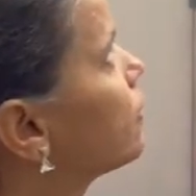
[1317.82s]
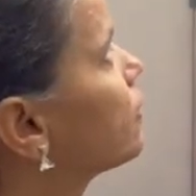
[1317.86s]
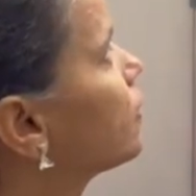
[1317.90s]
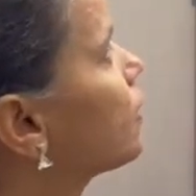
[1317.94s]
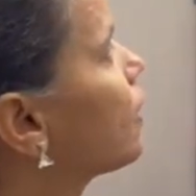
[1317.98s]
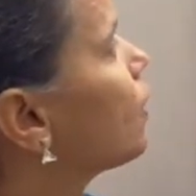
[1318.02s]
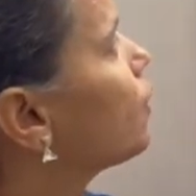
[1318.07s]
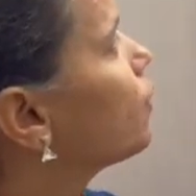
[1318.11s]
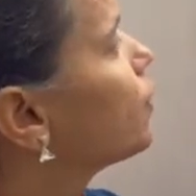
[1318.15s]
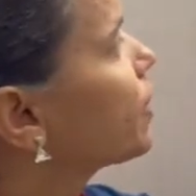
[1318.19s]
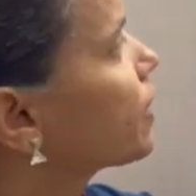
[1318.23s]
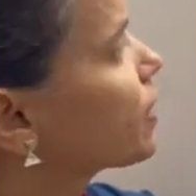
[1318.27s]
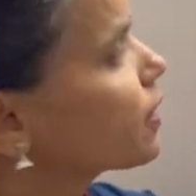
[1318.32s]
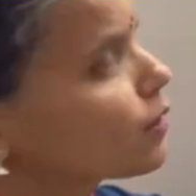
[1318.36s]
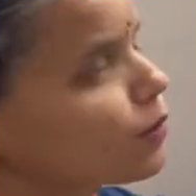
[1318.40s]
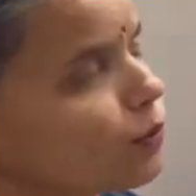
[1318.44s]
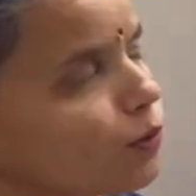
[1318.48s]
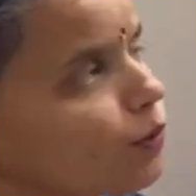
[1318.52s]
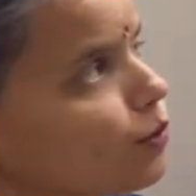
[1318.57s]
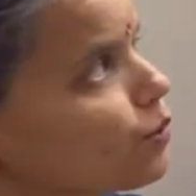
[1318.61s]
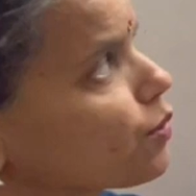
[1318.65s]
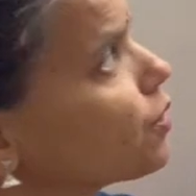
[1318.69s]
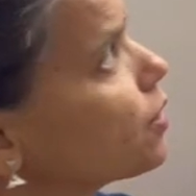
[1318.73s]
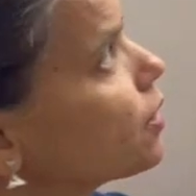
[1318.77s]
Now next
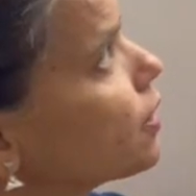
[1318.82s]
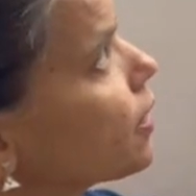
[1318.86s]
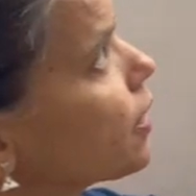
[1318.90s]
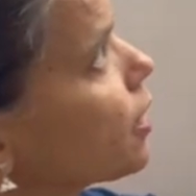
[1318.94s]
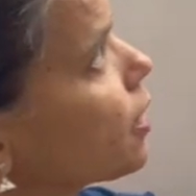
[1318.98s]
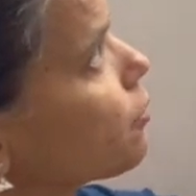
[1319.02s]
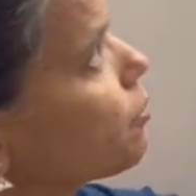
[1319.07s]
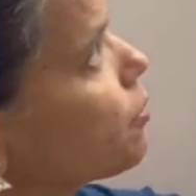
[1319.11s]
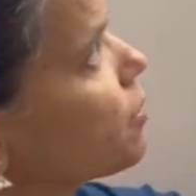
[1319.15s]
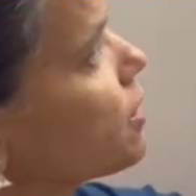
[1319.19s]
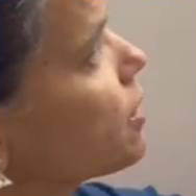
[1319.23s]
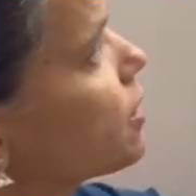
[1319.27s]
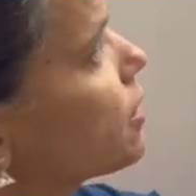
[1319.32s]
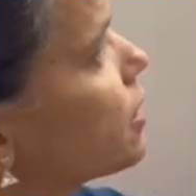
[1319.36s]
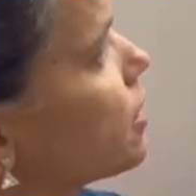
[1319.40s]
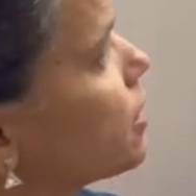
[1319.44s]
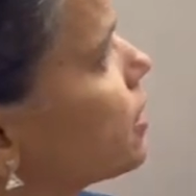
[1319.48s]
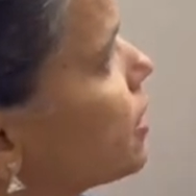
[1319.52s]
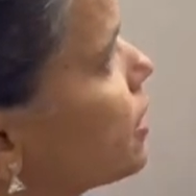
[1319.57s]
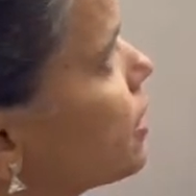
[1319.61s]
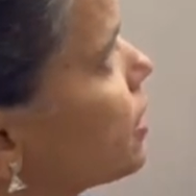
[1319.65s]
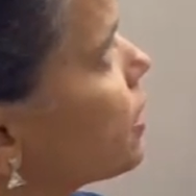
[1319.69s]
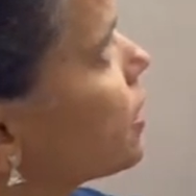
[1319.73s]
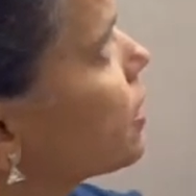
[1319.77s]
question,
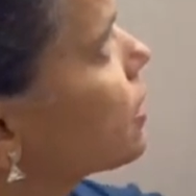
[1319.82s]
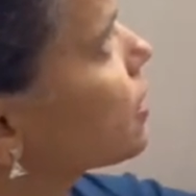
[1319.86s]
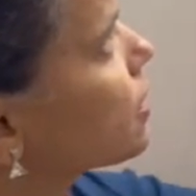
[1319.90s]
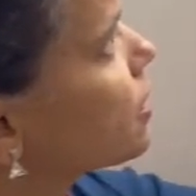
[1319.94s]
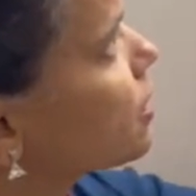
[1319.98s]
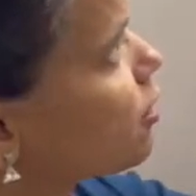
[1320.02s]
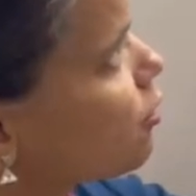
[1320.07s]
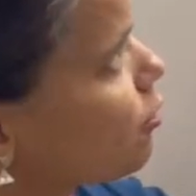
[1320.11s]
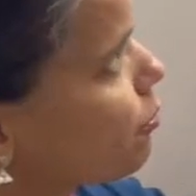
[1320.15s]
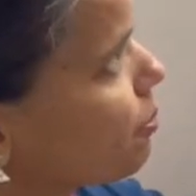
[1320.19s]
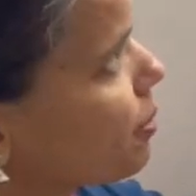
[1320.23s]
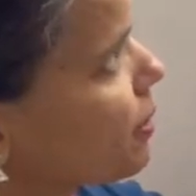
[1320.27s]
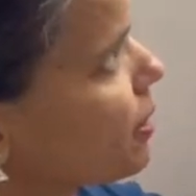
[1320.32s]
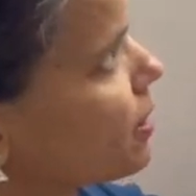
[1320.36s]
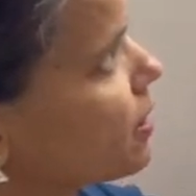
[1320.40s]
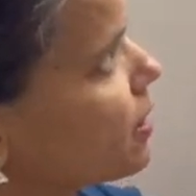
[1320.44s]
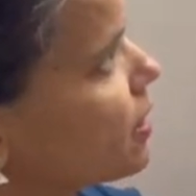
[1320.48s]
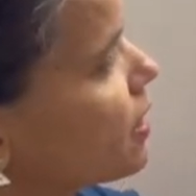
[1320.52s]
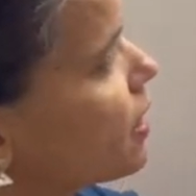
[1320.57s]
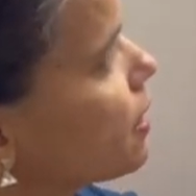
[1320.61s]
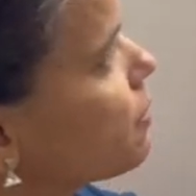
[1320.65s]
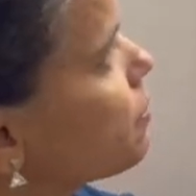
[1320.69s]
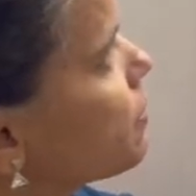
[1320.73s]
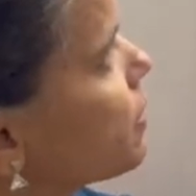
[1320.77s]
ABCD is a
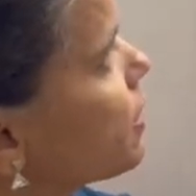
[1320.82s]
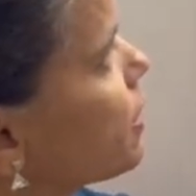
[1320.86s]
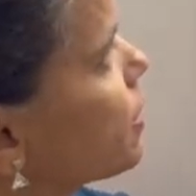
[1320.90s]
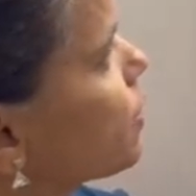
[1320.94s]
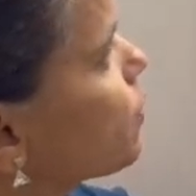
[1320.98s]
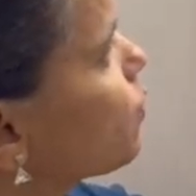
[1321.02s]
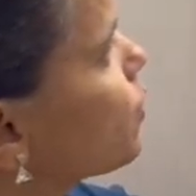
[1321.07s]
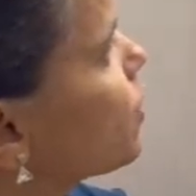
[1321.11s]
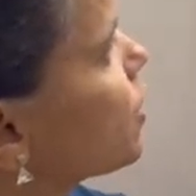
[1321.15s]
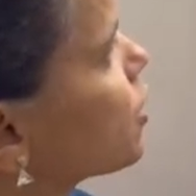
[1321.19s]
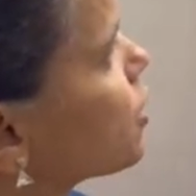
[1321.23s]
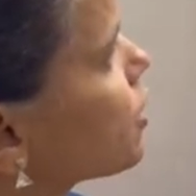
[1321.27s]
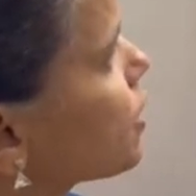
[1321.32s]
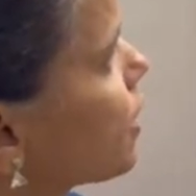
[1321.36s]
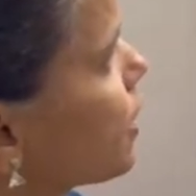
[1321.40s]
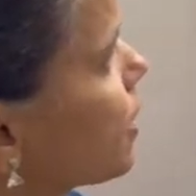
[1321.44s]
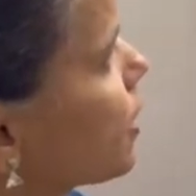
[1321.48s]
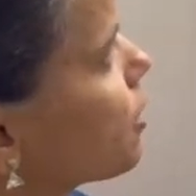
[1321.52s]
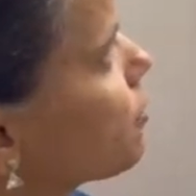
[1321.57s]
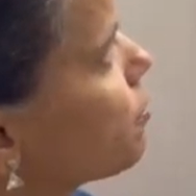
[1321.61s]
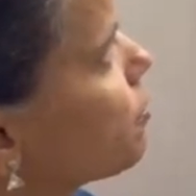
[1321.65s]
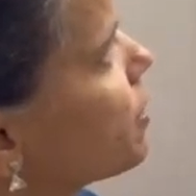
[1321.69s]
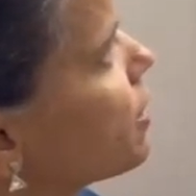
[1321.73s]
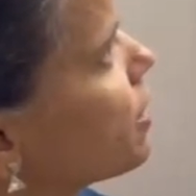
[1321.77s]
trapezium in which
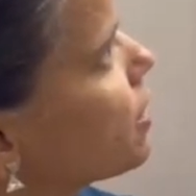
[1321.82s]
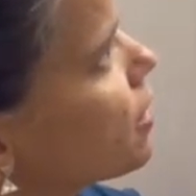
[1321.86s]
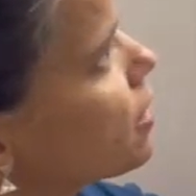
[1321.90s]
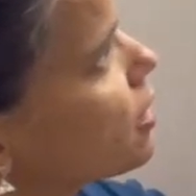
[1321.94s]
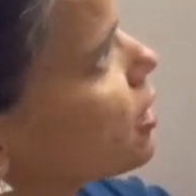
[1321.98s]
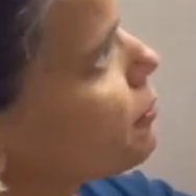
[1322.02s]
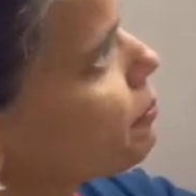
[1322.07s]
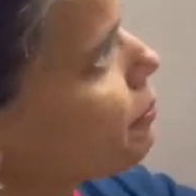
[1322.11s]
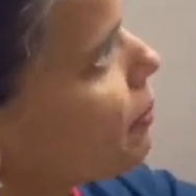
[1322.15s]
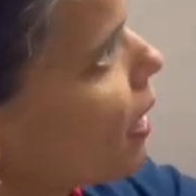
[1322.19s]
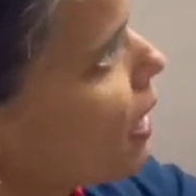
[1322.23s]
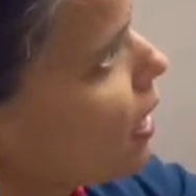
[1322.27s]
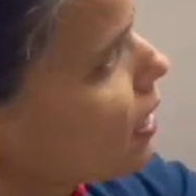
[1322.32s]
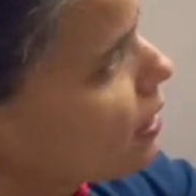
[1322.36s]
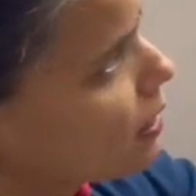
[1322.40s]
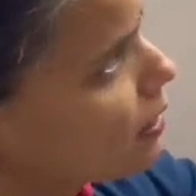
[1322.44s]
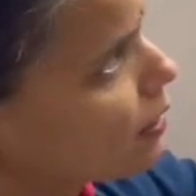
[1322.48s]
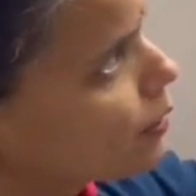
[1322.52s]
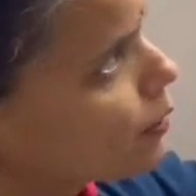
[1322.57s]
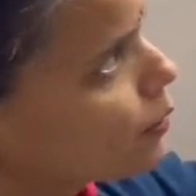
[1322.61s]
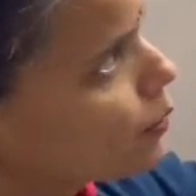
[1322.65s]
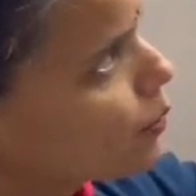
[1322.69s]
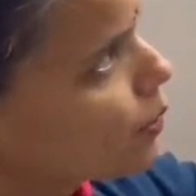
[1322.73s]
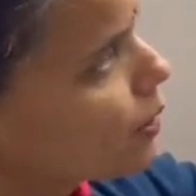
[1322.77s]
AB is
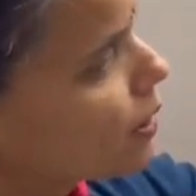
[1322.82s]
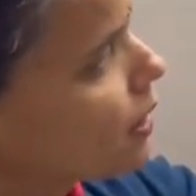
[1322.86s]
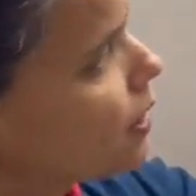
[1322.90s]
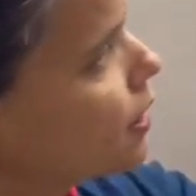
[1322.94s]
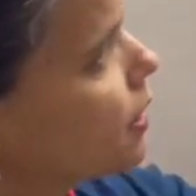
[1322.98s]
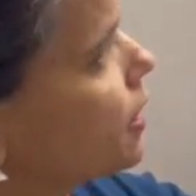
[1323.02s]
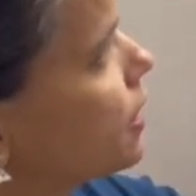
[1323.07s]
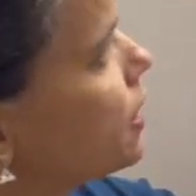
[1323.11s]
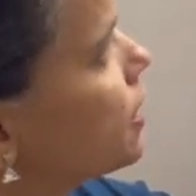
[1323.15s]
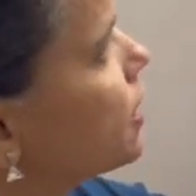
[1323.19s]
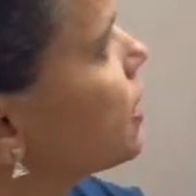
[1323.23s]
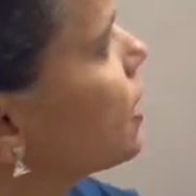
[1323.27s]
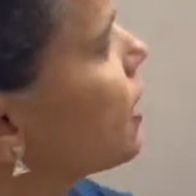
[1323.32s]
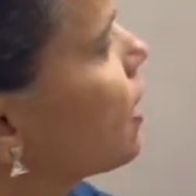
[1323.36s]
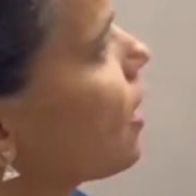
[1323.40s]
parallel to CD.